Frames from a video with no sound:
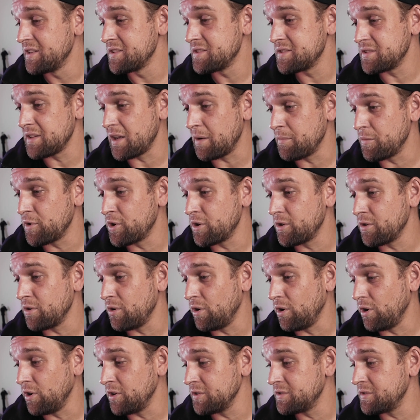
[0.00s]
Summer,
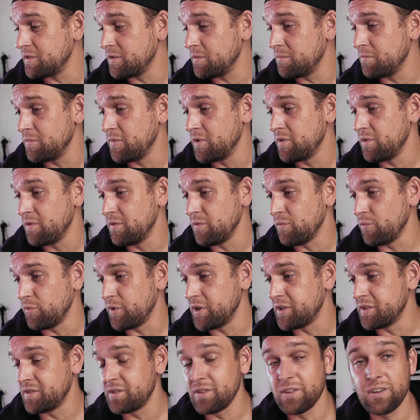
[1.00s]
autumn,
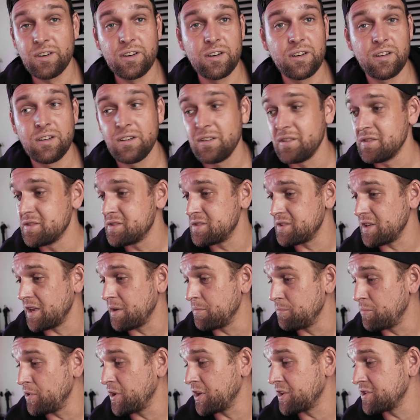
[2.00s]
winter,
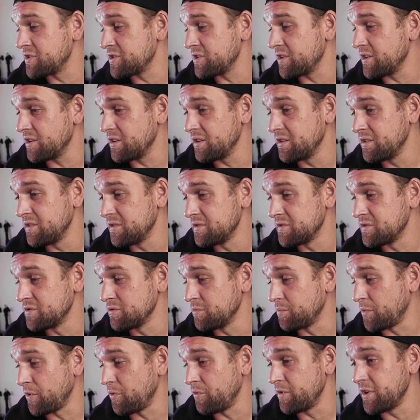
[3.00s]
same picture,
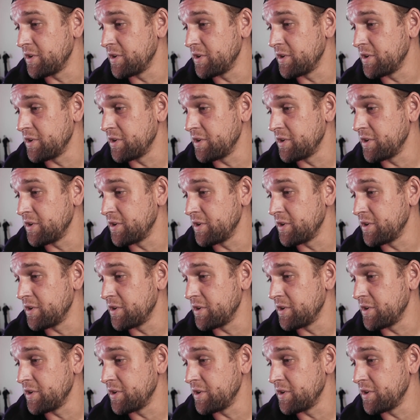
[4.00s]
super